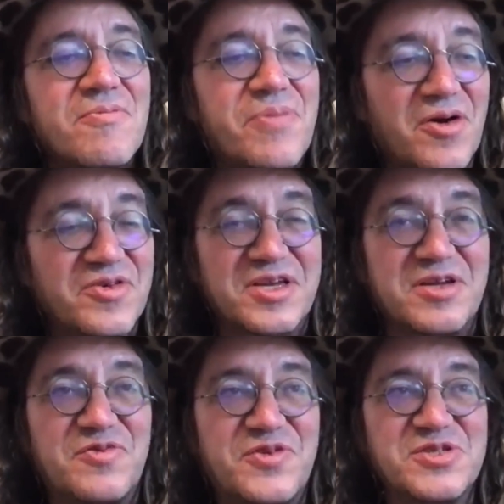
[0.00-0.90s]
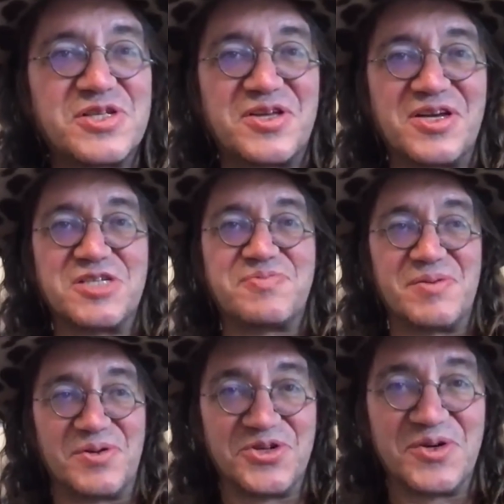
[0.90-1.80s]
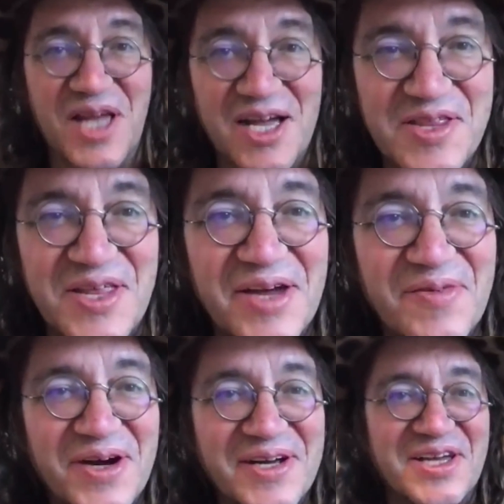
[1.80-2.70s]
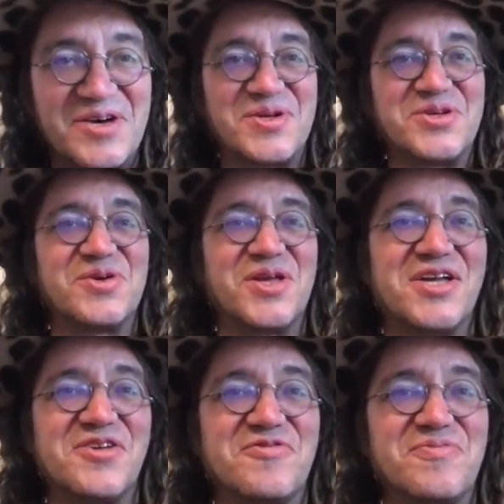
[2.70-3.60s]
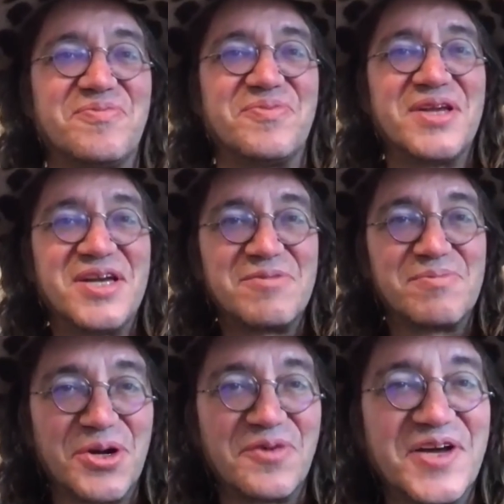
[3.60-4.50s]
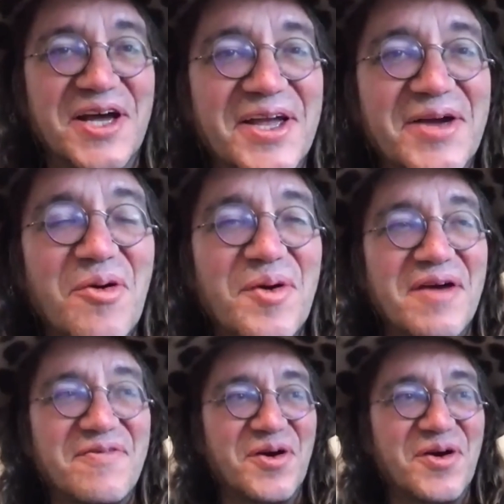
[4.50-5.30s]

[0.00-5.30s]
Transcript: part of the confusing thing is people do a lot of that, right? Like we do a lot of bloviating where we have